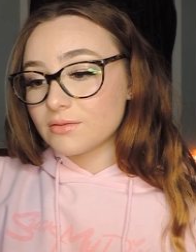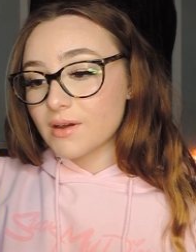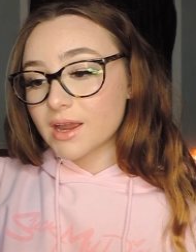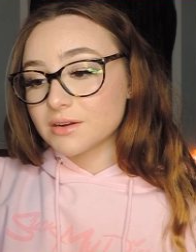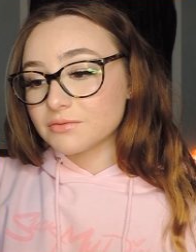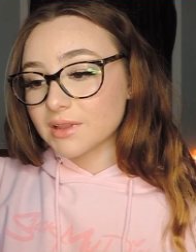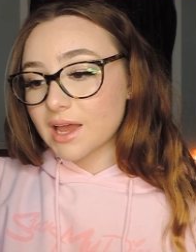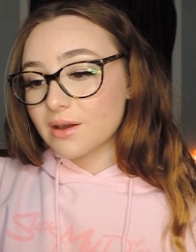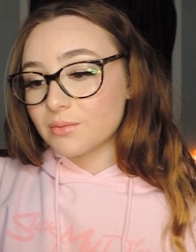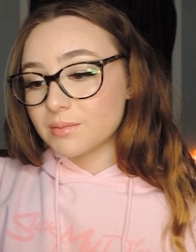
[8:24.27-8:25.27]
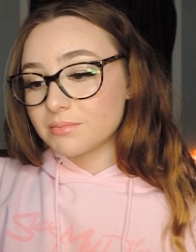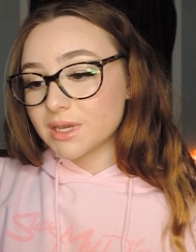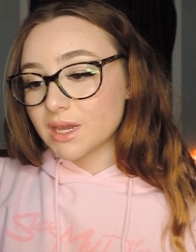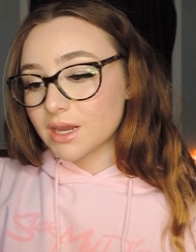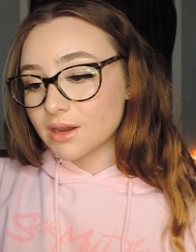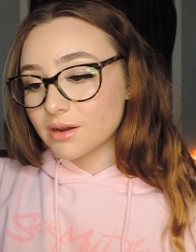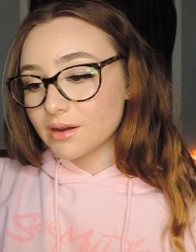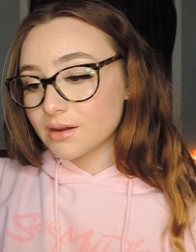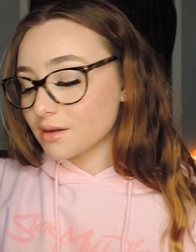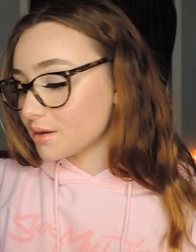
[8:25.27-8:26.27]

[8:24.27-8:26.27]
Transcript: fine flat wimpy hair.